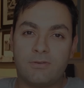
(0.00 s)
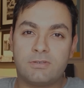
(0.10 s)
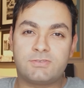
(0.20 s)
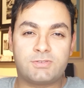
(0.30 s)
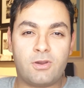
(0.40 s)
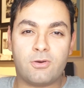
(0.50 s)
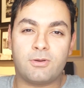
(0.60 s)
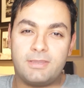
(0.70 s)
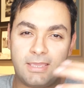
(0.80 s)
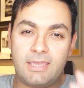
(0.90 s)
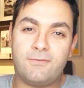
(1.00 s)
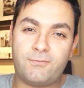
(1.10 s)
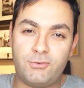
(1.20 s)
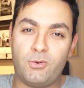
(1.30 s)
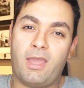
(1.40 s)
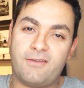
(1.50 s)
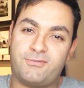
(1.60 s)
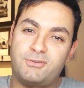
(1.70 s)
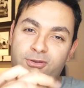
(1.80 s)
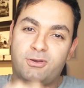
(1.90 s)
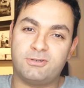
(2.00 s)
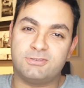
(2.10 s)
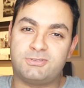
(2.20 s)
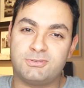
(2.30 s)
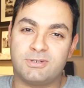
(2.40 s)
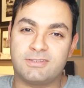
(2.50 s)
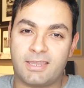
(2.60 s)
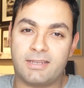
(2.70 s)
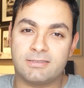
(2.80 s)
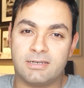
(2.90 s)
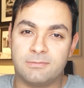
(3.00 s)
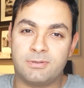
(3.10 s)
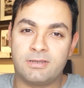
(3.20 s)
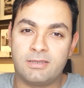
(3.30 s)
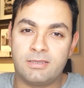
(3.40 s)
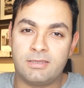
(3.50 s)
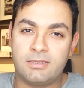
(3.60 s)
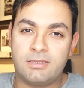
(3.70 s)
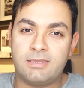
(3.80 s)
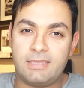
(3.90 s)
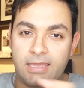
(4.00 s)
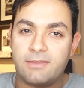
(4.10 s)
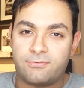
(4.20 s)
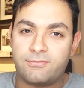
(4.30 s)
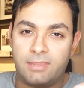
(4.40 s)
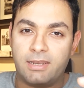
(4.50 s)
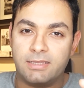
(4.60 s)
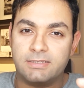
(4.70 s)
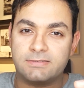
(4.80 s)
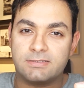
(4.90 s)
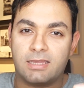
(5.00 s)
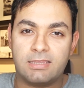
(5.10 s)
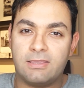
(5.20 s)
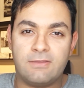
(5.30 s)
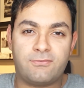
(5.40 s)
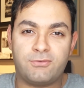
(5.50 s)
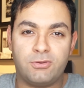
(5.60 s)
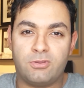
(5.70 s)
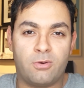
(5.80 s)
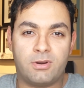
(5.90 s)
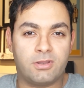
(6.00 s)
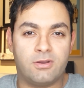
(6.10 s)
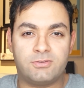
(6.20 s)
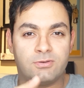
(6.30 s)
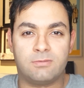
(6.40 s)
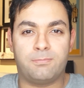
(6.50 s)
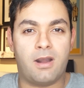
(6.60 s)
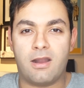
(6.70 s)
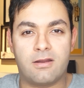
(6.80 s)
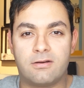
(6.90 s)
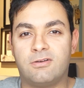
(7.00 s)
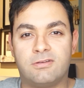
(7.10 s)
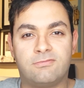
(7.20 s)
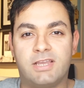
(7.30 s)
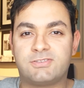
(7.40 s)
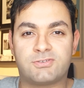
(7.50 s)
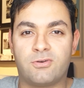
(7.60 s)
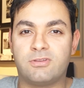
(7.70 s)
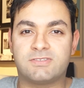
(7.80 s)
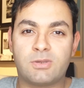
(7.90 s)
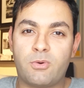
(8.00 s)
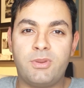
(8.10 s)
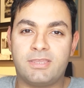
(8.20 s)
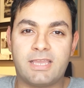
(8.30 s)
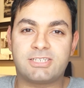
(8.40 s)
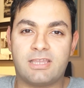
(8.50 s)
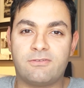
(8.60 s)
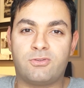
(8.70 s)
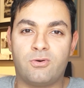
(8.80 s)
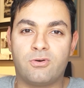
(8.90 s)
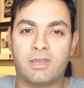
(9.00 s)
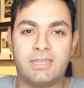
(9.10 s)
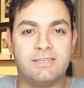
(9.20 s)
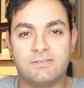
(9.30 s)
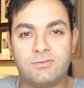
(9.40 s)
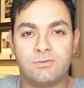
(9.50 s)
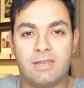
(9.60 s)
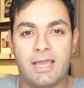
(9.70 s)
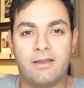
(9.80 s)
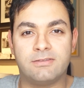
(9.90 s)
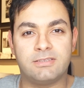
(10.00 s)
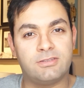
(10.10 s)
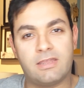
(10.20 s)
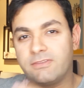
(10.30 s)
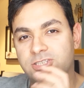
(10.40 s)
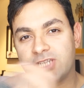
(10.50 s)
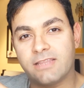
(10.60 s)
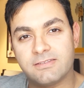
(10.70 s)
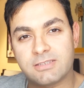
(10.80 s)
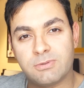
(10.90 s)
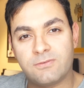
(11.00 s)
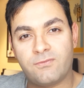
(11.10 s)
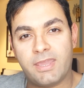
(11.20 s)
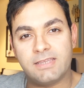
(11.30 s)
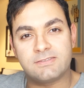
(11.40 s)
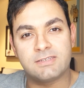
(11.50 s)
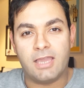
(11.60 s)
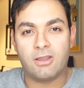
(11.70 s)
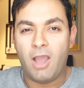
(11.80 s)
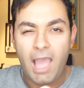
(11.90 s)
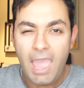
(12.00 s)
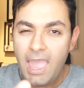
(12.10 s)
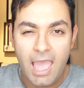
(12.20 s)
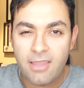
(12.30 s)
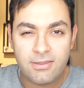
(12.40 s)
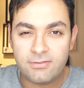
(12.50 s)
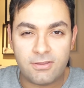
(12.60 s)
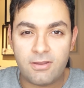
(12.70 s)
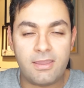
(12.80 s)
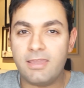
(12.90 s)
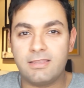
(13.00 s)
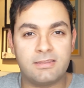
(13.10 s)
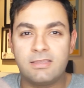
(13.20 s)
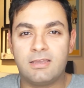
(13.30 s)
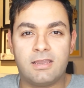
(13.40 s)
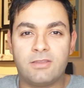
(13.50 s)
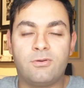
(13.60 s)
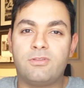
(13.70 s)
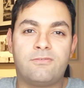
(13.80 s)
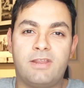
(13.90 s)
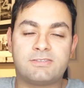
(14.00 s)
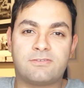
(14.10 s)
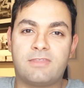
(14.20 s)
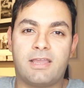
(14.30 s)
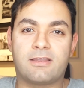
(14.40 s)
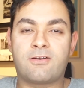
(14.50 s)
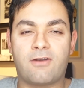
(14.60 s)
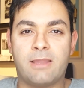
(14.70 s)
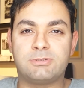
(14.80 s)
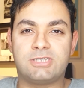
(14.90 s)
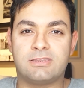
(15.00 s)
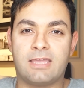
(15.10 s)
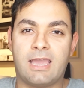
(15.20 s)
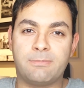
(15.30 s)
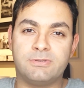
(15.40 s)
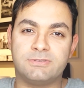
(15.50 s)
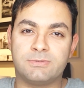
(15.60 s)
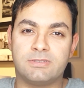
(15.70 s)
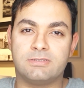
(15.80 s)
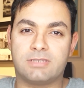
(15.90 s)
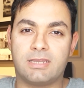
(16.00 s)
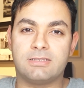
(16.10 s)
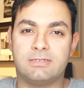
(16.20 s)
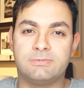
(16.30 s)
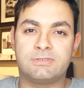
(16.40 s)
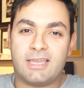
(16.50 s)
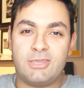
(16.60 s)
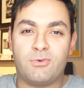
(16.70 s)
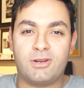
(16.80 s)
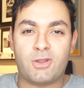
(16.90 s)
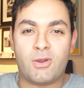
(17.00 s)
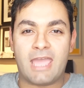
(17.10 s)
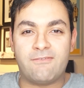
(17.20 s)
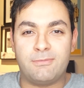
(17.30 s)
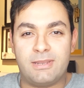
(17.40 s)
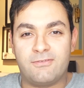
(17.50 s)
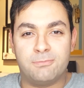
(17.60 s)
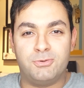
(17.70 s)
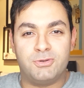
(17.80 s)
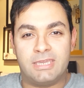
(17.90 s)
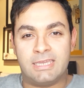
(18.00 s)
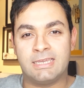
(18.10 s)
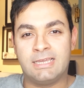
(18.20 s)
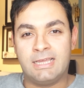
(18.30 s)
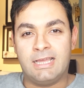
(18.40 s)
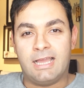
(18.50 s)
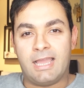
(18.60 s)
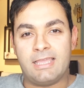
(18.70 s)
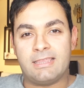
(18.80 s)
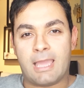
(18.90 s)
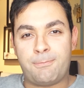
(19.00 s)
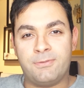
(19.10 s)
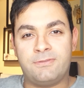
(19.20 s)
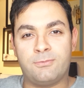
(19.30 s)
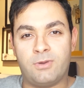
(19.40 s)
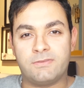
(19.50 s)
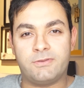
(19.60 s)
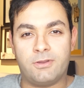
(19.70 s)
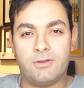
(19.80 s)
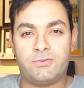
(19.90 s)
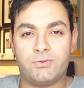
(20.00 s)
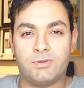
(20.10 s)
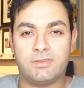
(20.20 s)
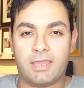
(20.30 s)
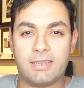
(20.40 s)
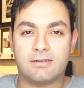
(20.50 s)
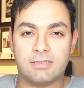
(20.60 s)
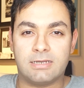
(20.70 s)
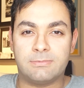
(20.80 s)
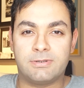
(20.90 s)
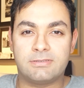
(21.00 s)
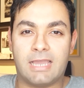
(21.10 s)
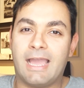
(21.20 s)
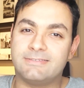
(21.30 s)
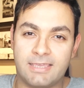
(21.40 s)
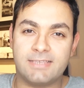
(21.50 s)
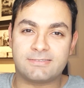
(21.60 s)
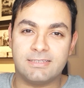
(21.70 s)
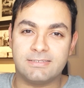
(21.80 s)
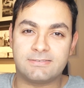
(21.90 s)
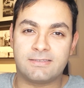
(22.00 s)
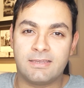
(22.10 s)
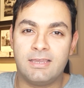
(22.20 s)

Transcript: So, if you have to go to a nightclub, if that is, and if you don't want to go to a bar or a restaurant or somewhere where you can actually have a talk and it isn't too loud and you don't have to shout at someone's face and go, hey, how you doing? And all the rest of that crap shit that happens with nightclubs. And you want to go and have a bit of a boogie and happen to want to go to a nightclub that has a guest list,